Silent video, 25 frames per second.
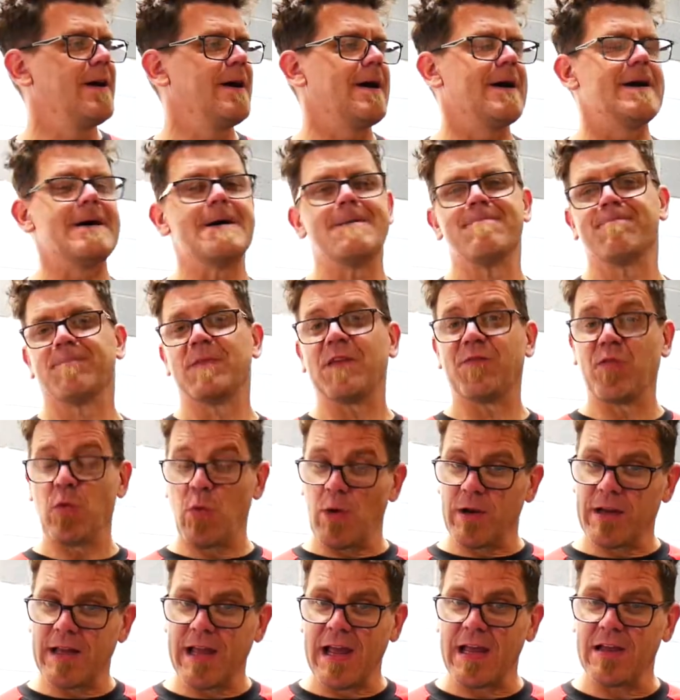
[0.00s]
If you
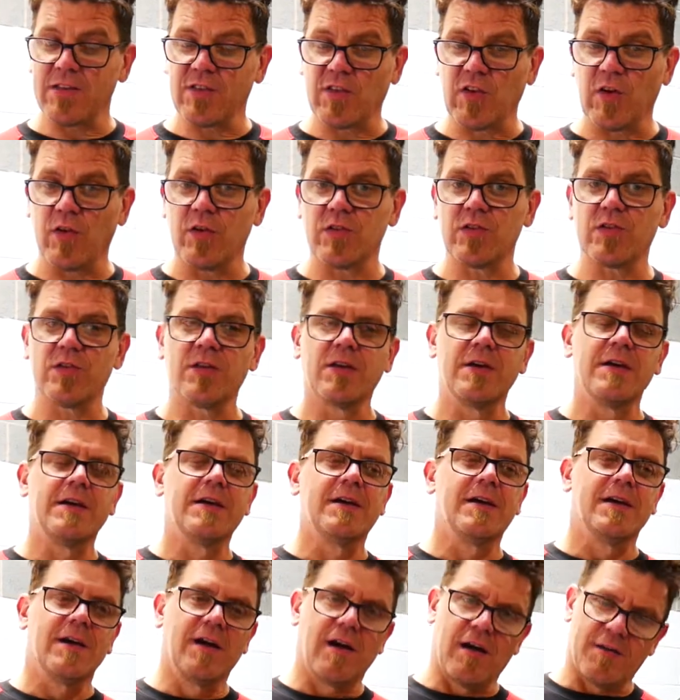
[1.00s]
want to get in touch,
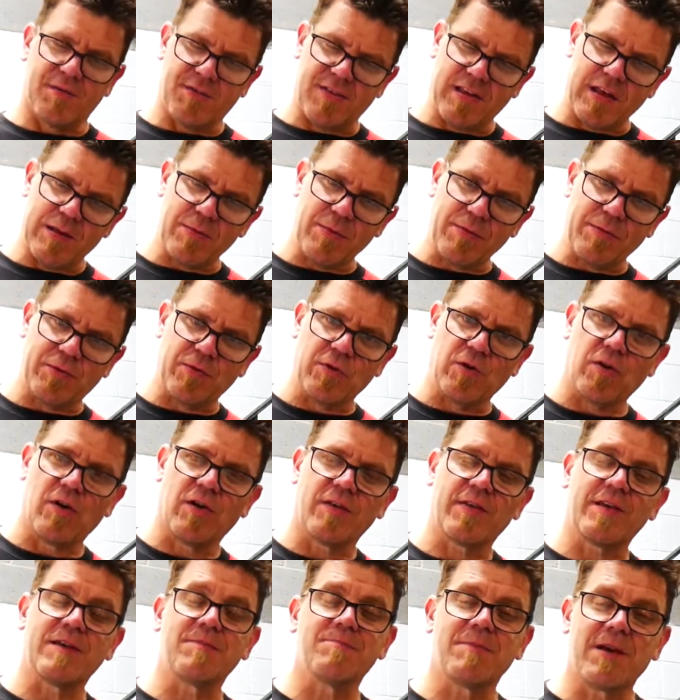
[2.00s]
I've said before,
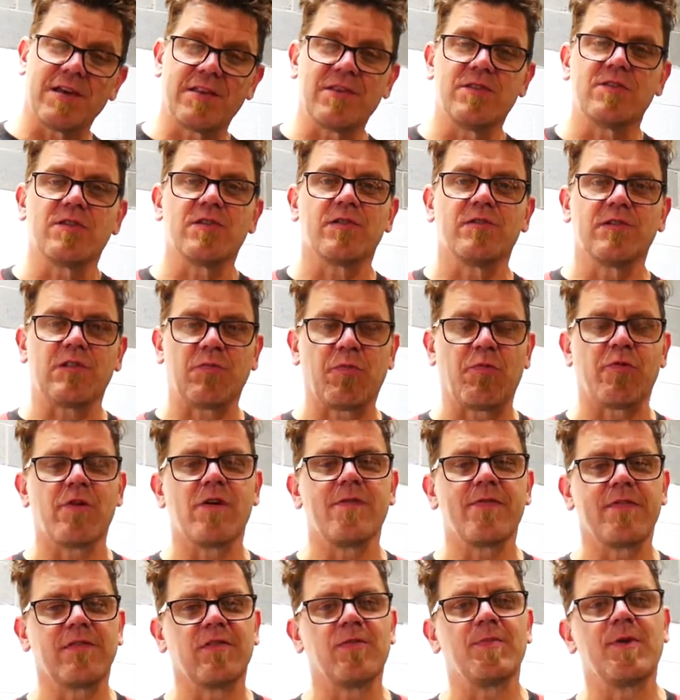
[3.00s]
I think Messenger is
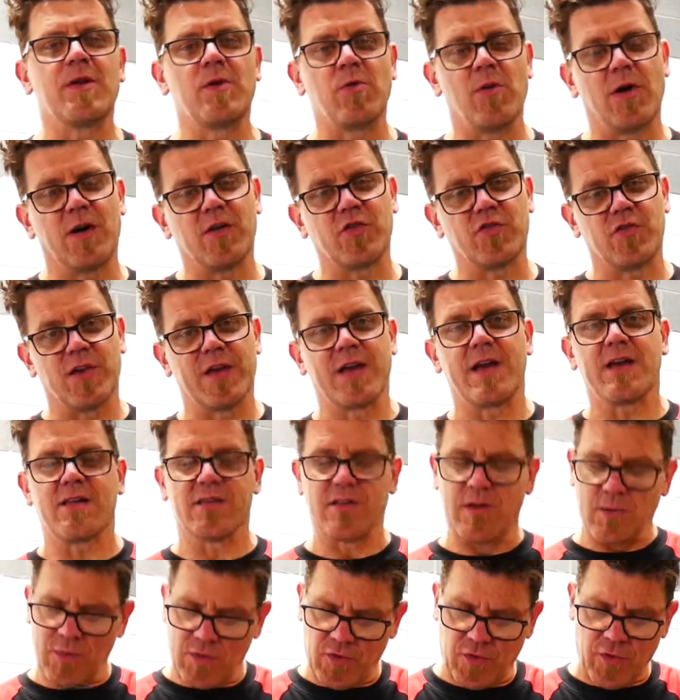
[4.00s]
proving to be quite tricky,
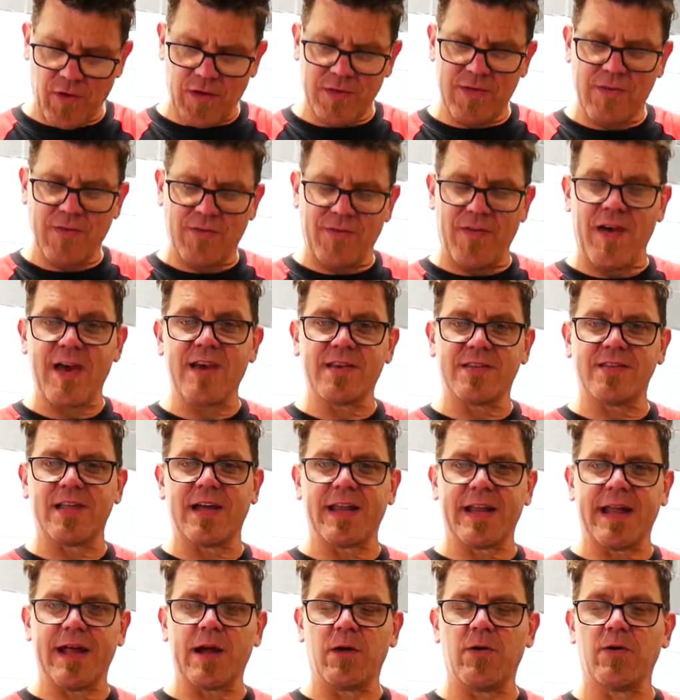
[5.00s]
so we're trying to phase
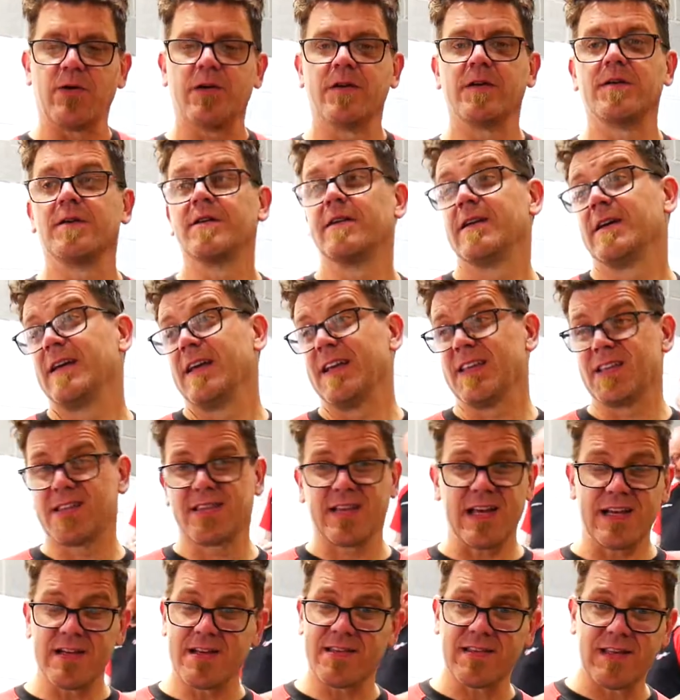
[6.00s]
that out.
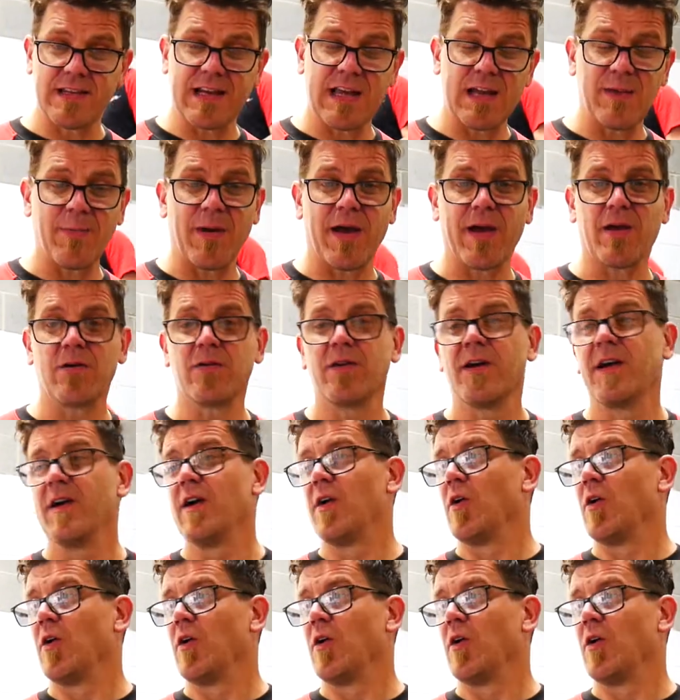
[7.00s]
Send us an email.